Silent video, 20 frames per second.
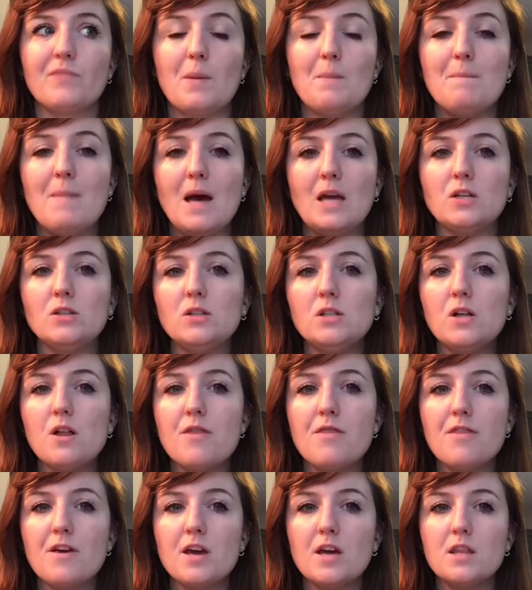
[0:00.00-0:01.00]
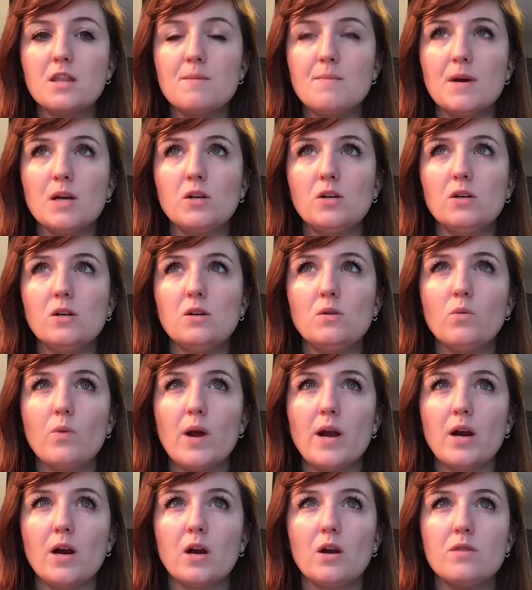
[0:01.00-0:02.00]
metal thing in the middle
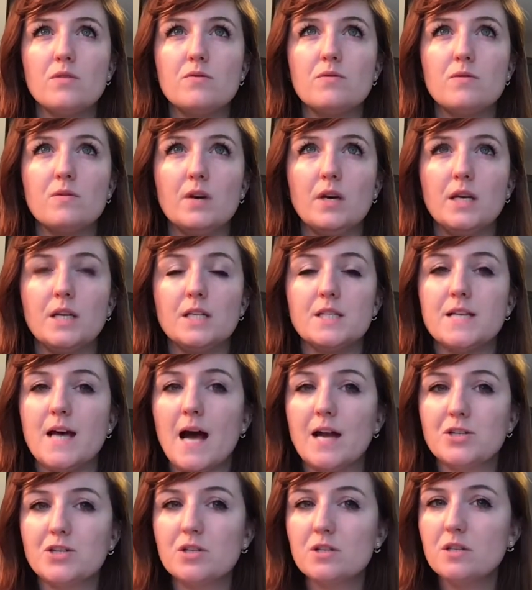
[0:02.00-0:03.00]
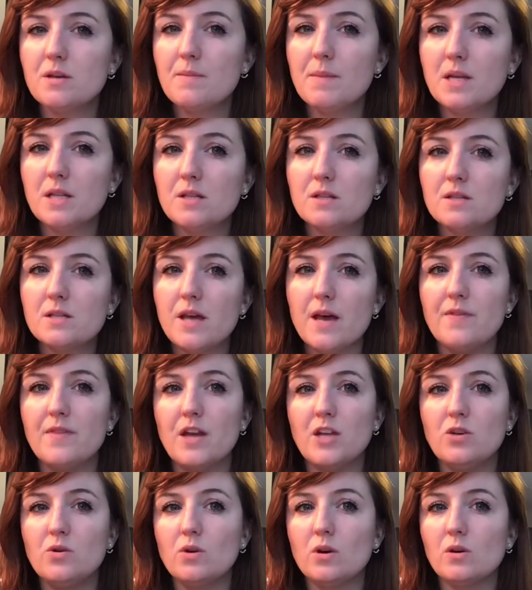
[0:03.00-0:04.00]
where it attaches the mittens, and
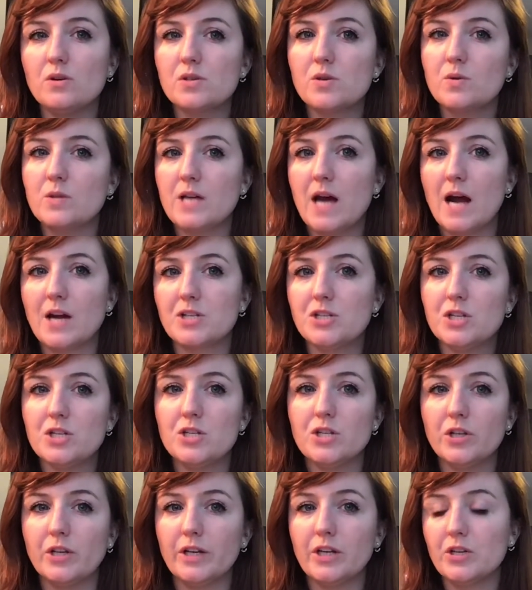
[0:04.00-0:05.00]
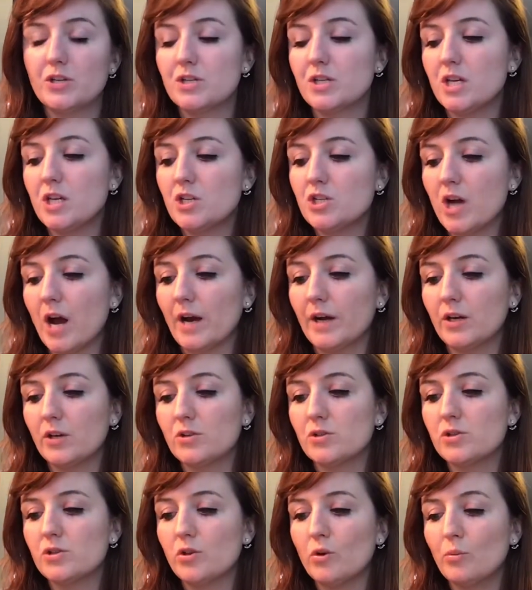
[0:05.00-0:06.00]
then you can also attach it to like your ski jacket
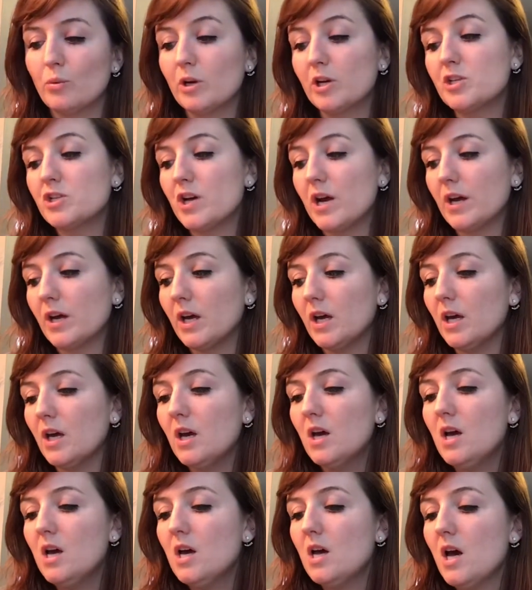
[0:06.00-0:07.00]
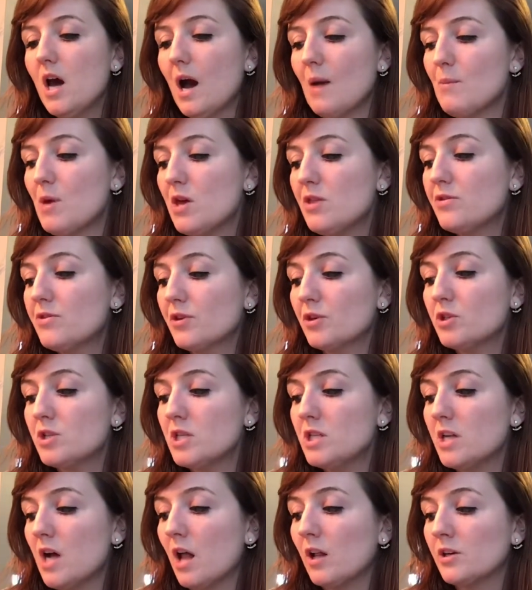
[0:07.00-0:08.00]
or snowboarding jacket. I made
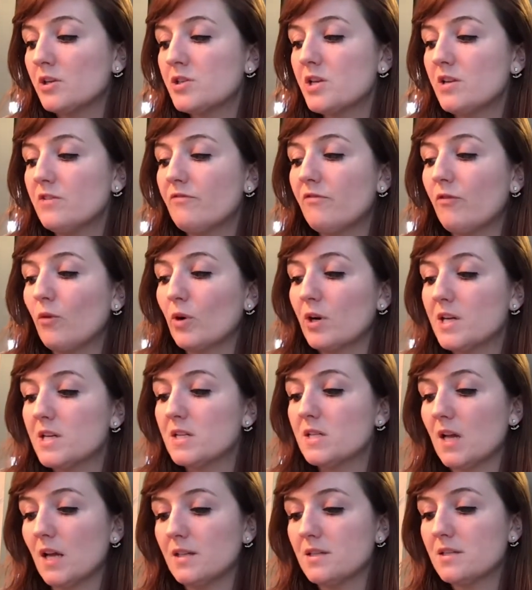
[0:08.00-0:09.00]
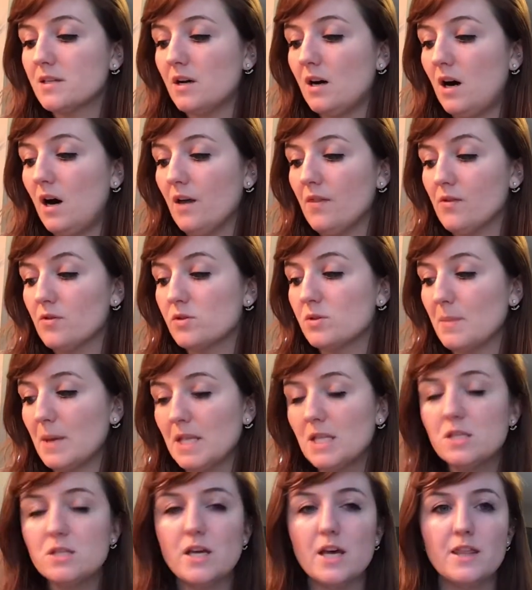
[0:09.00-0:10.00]
$13.40 on those
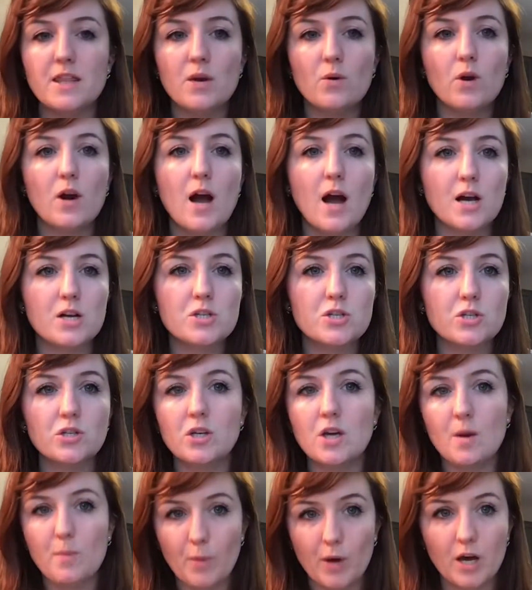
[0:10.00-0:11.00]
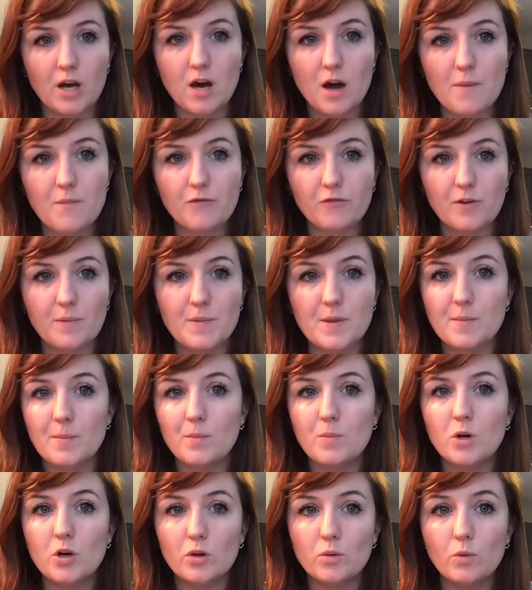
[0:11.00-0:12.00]
mittens, and they were actually a pickup from the
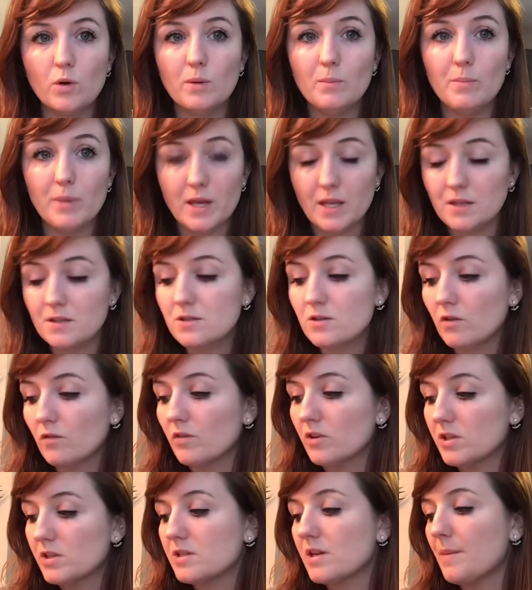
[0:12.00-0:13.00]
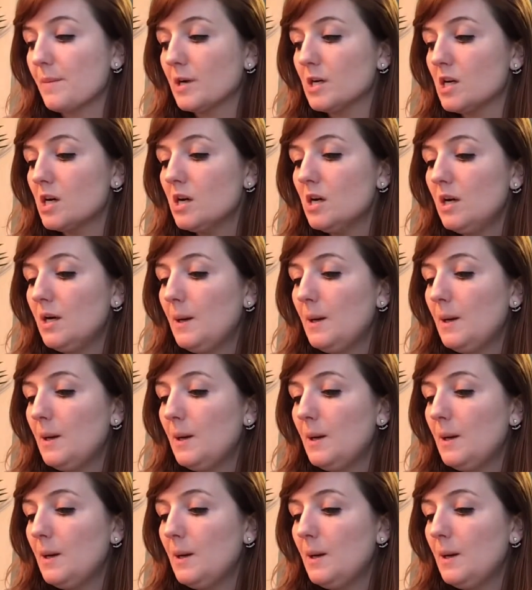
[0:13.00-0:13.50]
Goodwill bins over the summer.